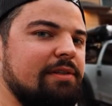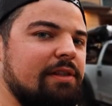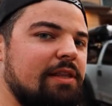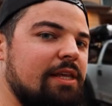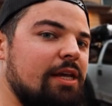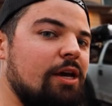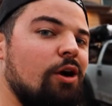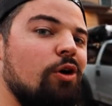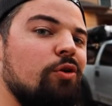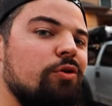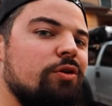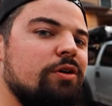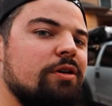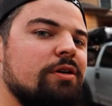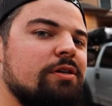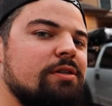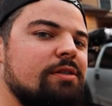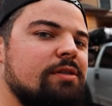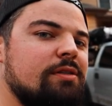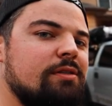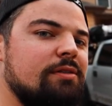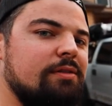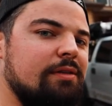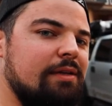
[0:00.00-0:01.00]
the
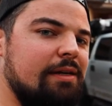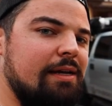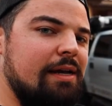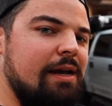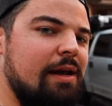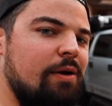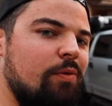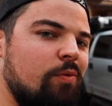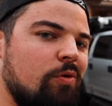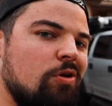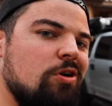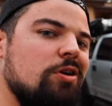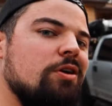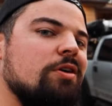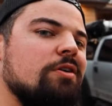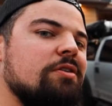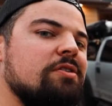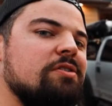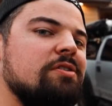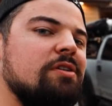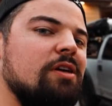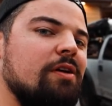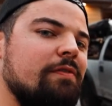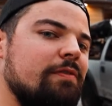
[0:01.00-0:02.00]
owners and
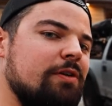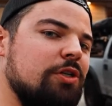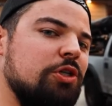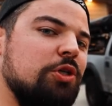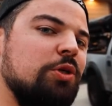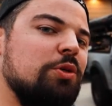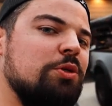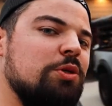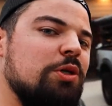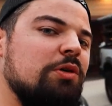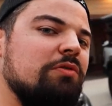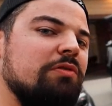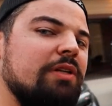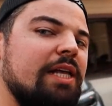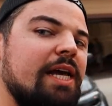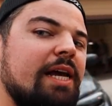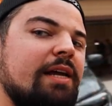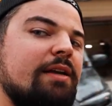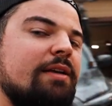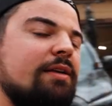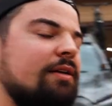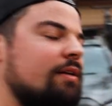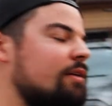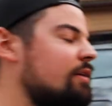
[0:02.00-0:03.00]
workers of Xtrusion
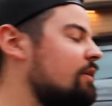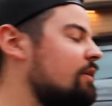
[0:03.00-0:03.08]
Overland